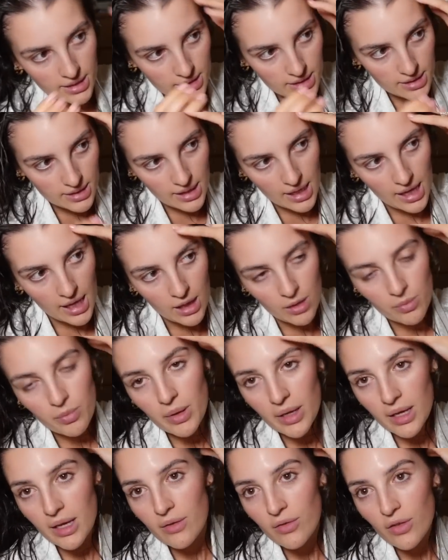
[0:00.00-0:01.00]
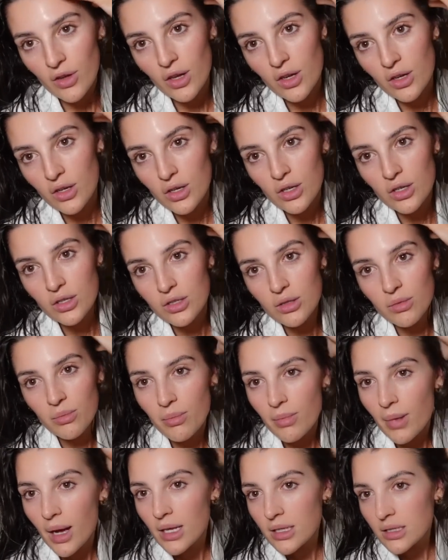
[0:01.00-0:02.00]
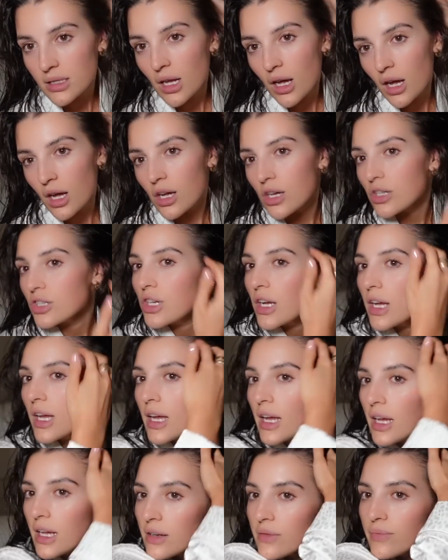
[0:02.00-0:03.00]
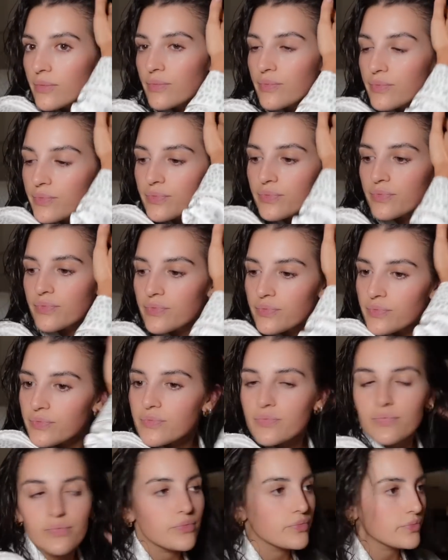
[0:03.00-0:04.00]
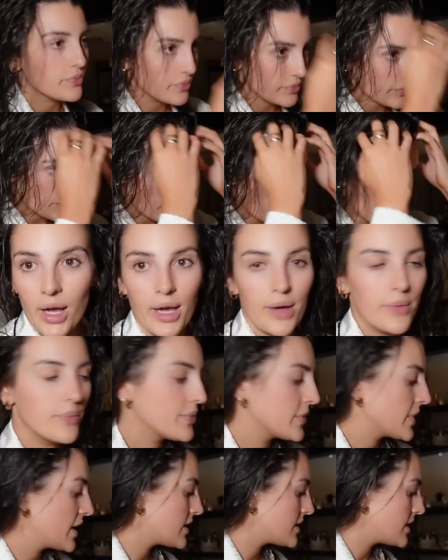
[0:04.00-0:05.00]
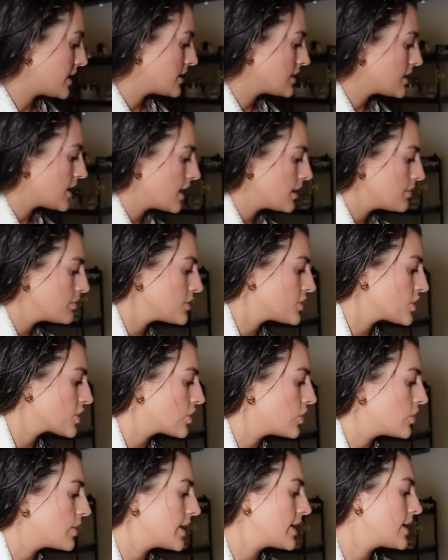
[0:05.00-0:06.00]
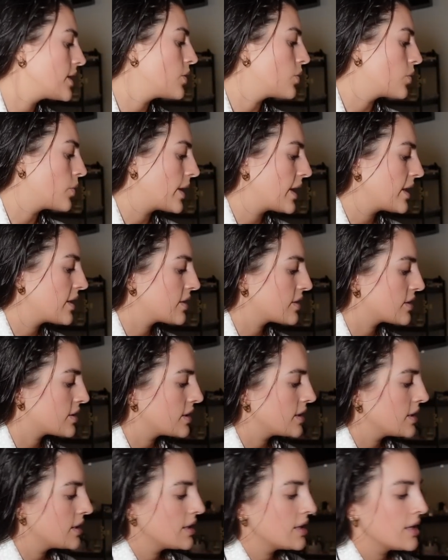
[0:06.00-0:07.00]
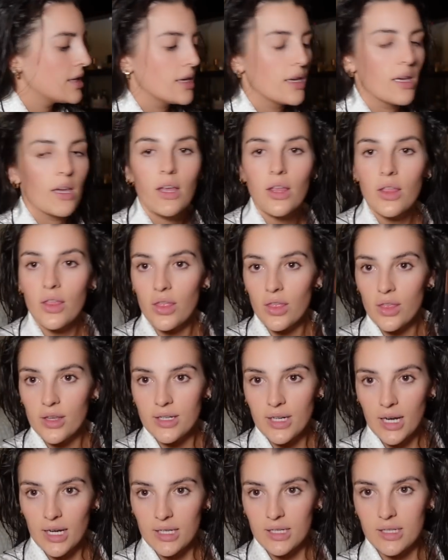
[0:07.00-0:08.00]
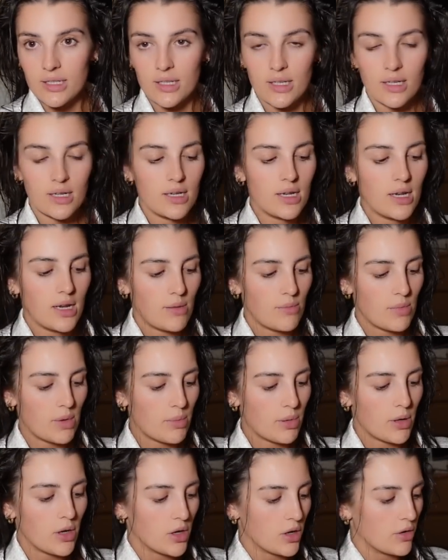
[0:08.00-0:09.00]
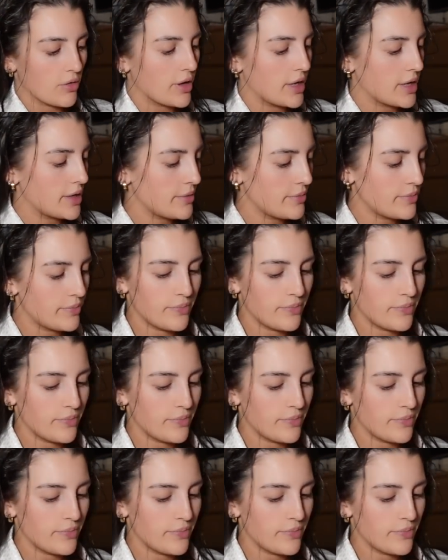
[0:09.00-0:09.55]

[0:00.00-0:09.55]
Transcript: scalp and give it a good massage in. Okay, it's then time to go in with the Dyson. Let me plug her in.